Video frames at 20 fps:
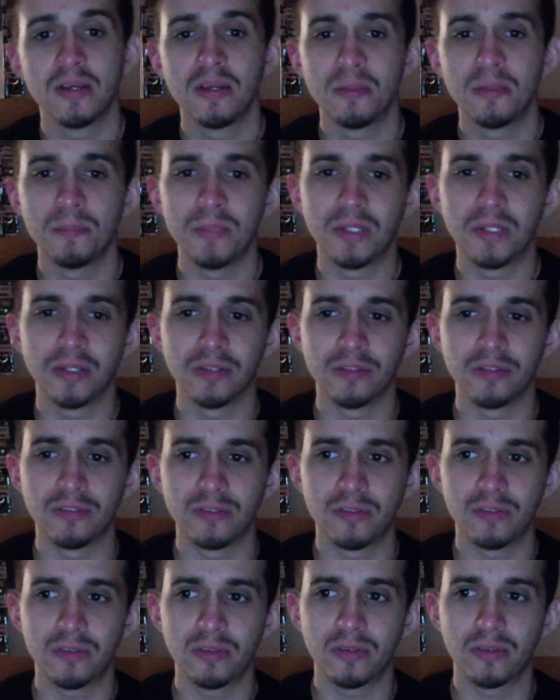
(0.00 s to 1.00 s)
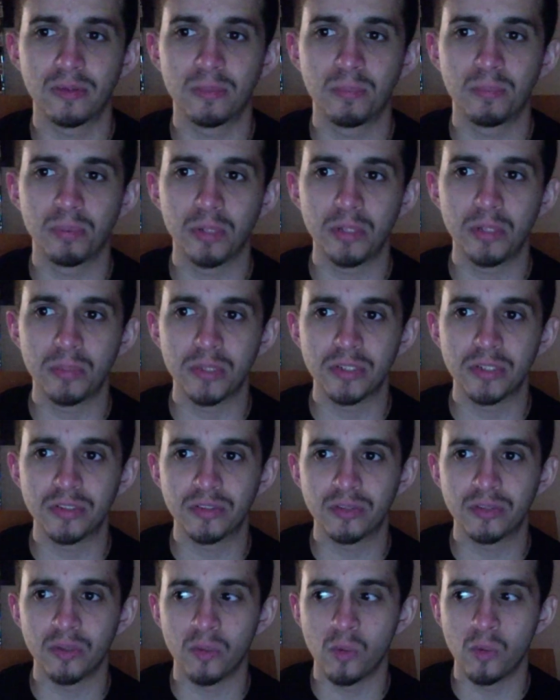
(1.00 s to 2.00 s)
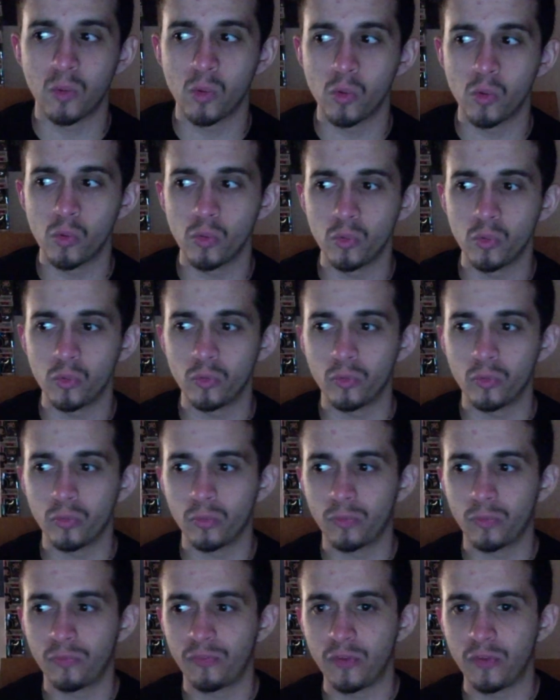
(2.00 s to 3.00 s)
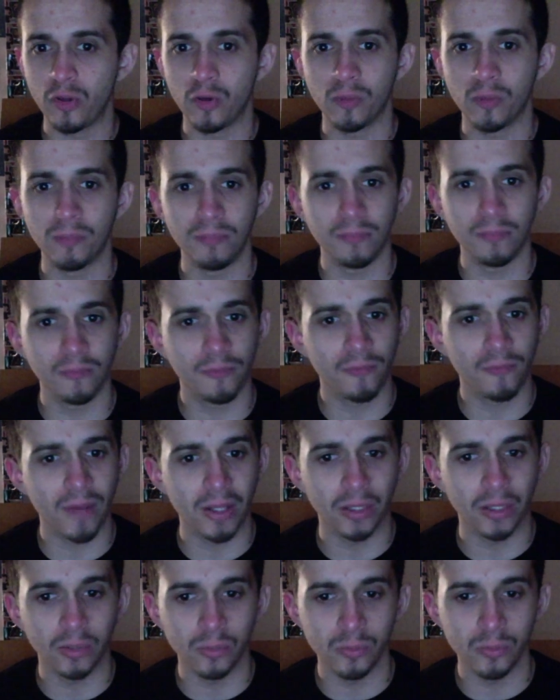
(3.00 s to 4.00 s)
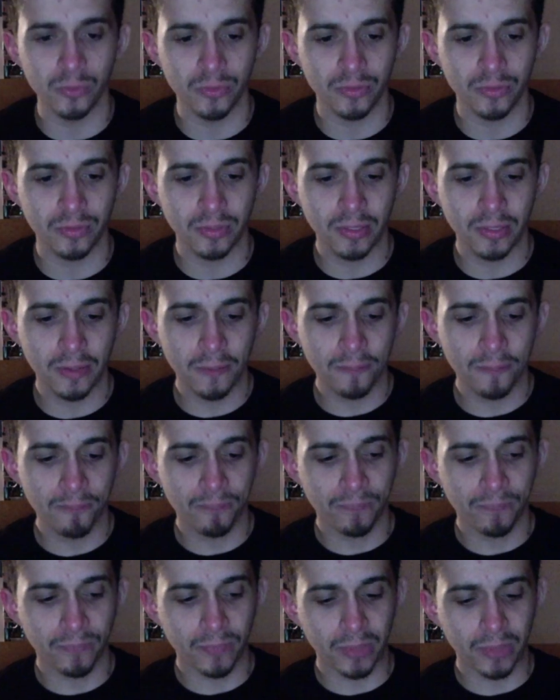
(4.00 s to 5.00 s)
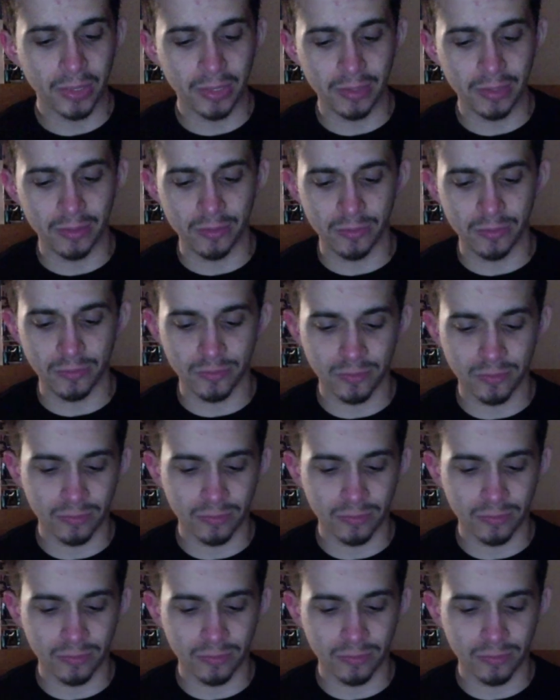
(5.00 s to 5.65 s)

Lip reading: because pretty much the whole film follows is